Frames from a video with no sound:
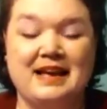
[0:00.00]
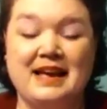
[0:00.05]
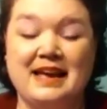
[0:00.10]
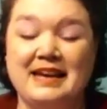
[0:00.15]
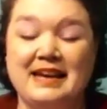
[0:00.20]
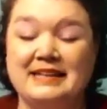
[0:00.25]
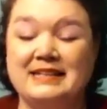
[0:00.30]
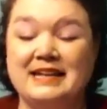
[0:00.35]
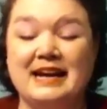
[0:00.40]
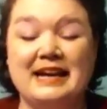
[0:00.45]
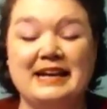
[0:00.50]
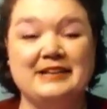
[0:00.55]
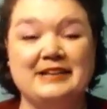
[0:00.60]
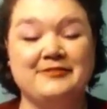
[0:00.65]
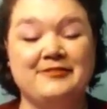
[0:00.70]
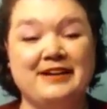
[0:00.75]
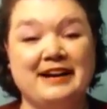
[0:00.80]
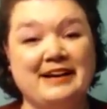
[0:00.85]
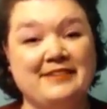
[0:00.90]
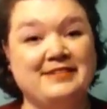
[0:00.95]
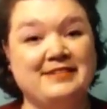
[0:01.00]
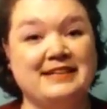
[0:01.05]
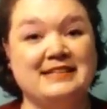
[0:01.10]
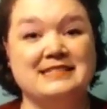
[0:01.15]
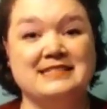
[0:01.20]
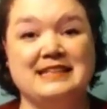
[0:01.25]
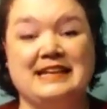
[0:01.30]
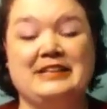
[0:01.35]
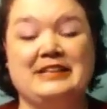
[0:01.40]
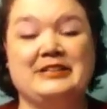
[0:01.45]
He died 5 days
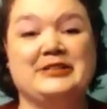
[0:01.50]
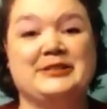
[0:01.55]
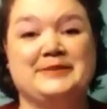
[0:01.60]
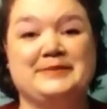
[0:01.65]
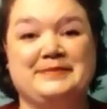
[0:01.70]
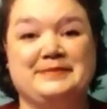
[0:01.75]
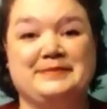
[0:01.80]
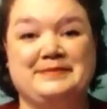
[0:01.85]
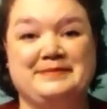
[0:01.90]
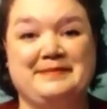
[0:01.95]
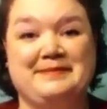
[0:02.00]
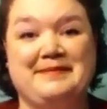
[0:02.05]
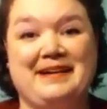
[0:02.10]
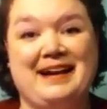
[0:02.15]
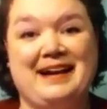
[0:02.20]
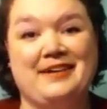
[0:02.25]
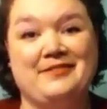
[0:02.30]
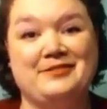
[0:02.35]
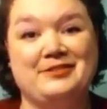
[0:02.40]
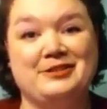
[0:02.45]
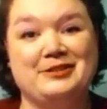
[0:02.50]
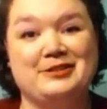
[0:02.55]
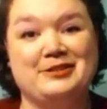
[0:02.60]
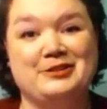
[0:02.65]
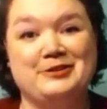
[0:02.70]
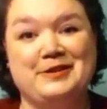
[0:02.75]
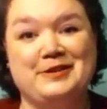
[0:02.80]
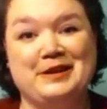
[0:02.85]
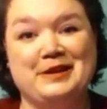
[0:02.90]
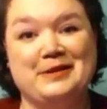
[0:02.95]
later after a
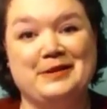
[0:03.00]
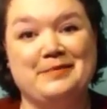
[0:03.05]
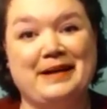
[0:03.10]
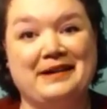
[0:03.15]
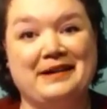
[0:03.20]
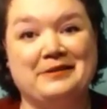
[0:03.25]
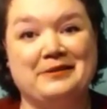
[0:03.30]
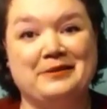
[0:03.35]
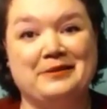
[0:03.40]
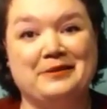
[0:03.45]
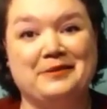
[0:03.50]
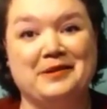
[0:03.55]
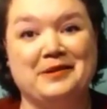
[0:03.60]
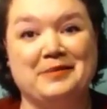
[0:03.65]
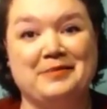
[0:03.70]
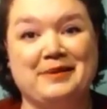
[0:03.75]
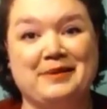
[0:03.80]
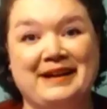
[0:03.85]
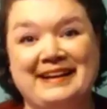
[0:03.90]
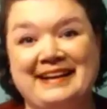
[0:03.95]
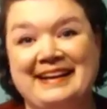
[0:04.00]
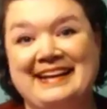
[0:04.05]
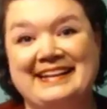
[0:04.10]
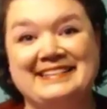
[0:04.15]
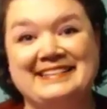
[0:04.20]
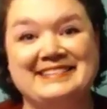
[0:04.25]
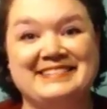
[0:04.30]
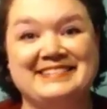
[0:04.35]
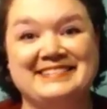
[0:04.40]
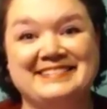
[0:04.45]
2-year battle with brain
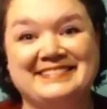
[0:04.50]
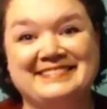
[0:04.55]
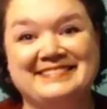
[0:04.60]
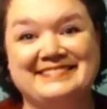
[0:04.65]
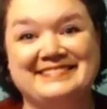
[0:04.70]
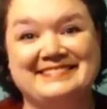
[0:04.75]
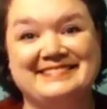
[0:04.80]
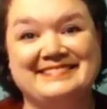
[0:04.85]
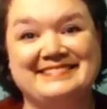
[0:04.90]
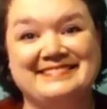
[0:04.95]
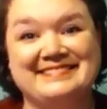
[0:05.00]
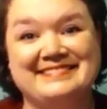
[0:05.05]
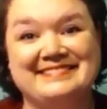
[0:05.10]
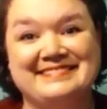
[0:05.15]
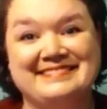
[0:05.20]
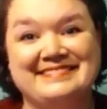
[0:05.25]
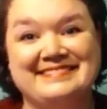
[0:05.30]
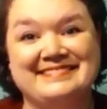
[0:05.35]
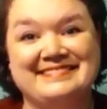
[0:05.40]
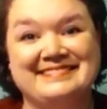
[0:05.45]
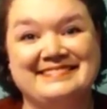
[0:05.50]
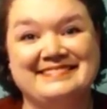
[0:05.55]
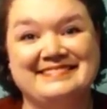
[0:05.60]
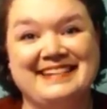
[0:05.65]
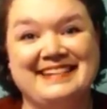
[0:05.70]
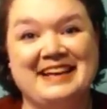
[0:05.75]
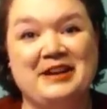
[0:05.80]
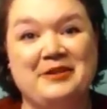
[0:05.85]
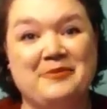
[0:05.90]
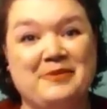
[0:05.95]
cancer.
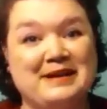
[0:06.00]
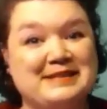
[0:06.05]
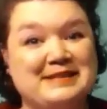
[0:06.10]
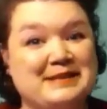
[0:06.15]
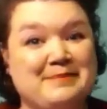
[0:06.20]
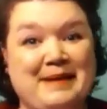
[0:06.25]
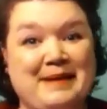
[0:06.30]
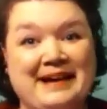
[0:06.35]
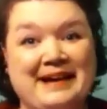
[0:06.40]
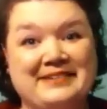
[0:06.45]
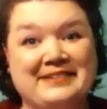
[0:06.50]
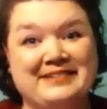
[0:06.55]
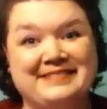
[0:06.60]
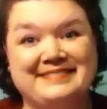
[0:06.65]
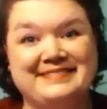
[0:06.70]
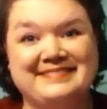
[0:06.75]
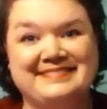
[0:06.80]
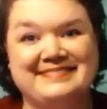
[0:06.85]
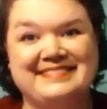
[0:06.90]
And it was a battle.